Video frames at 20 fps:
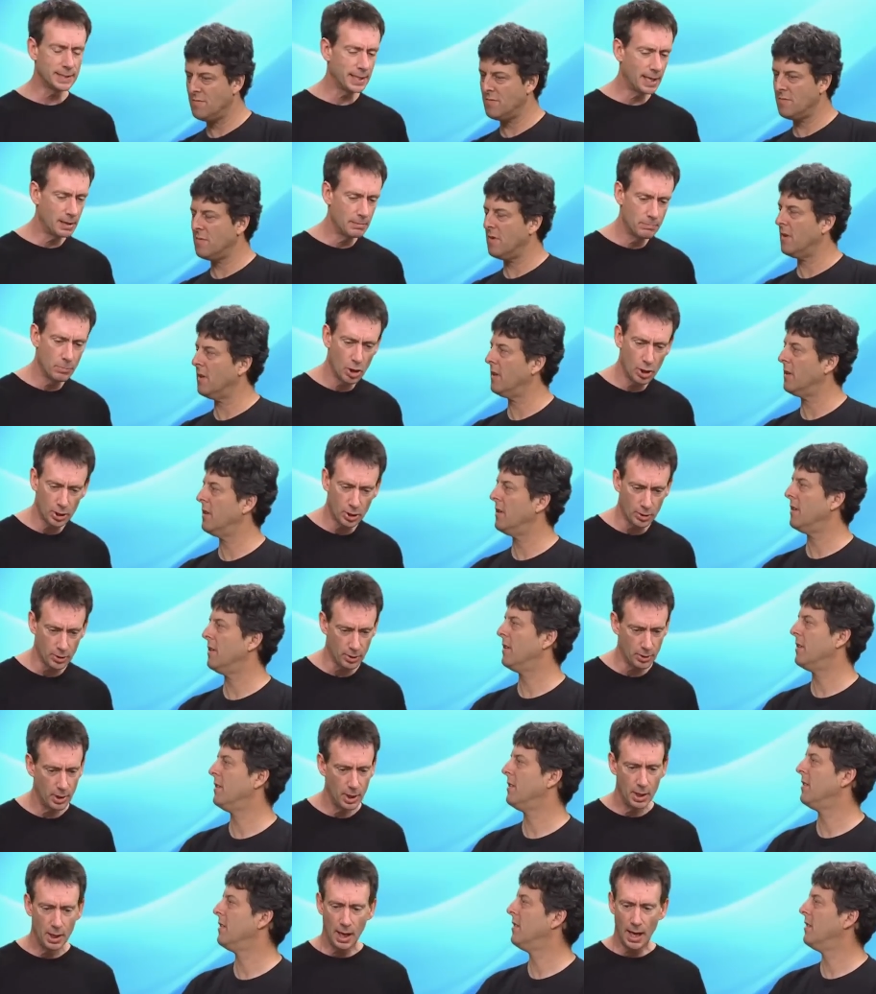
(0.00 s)
Speaker 1: set a marker.
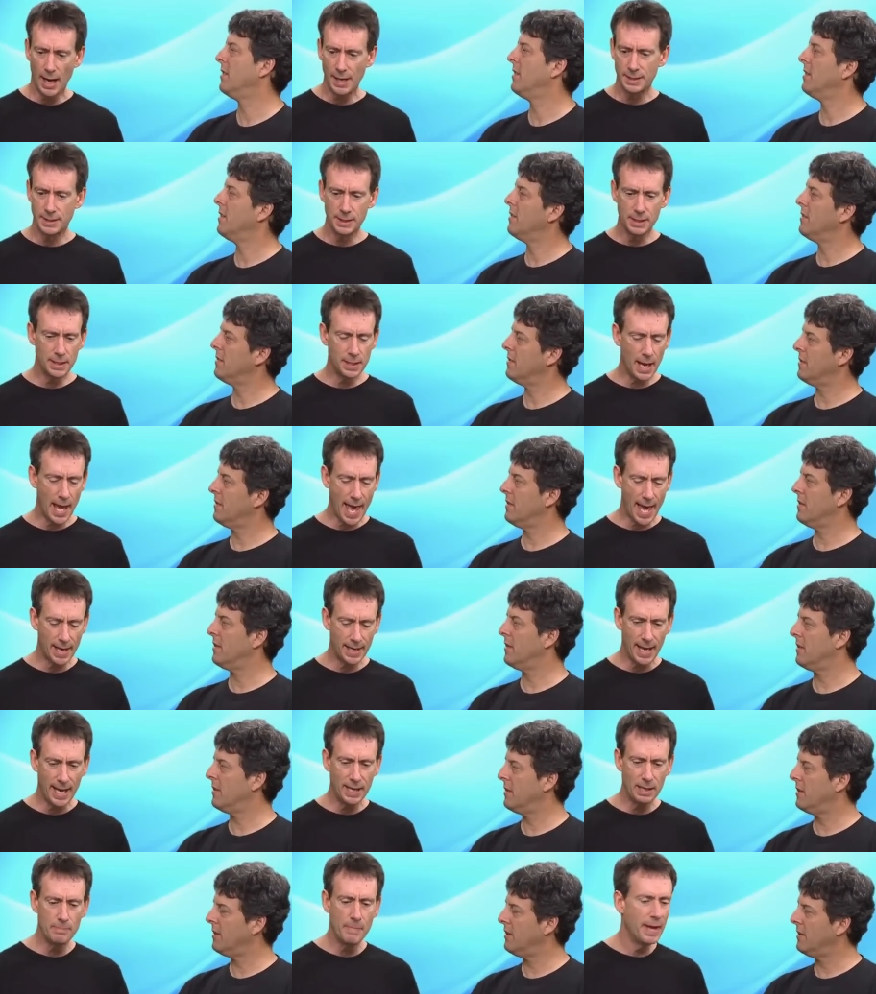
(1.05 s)
I didn't add
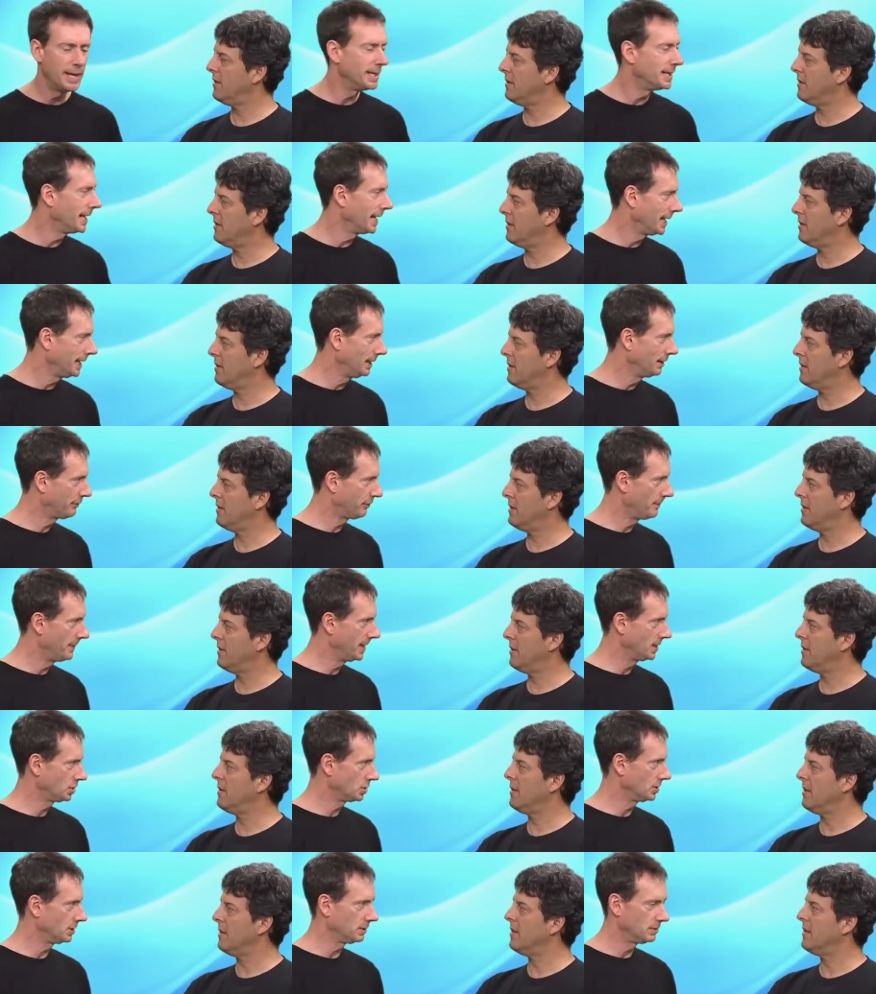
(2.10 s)
any metadata
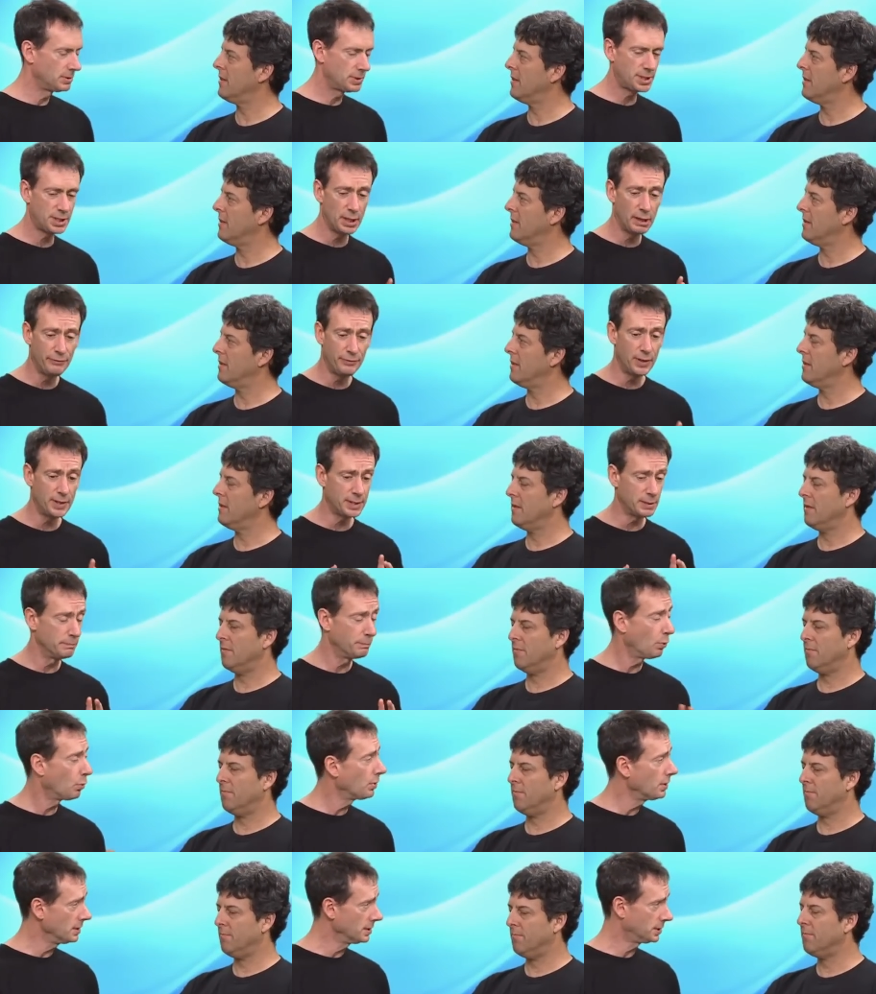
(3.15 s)
information. Stuff that's
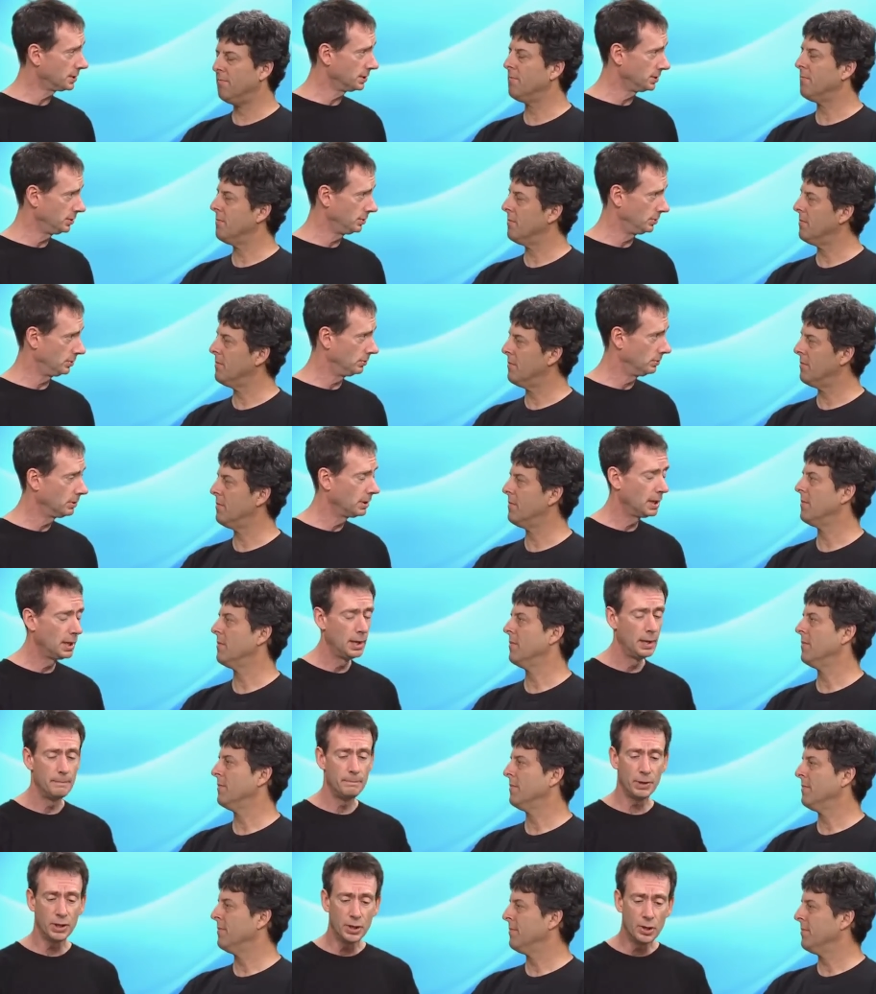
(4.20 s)
important to do,
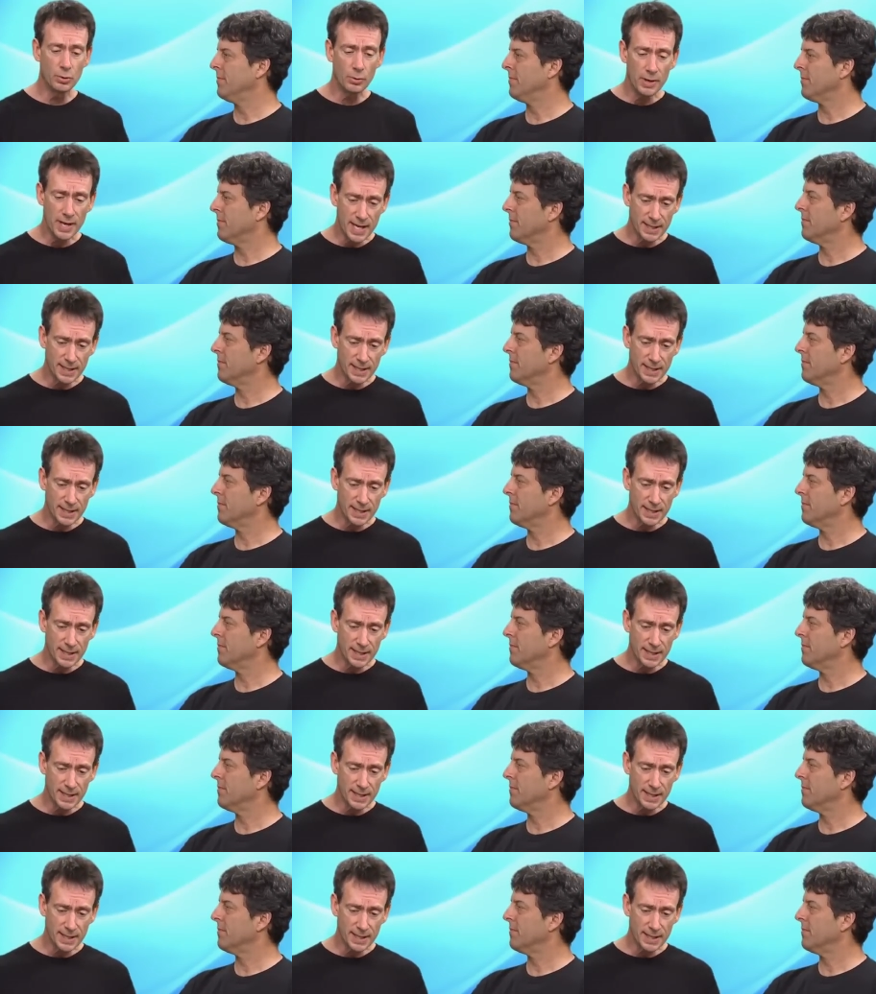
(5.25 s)
but you don't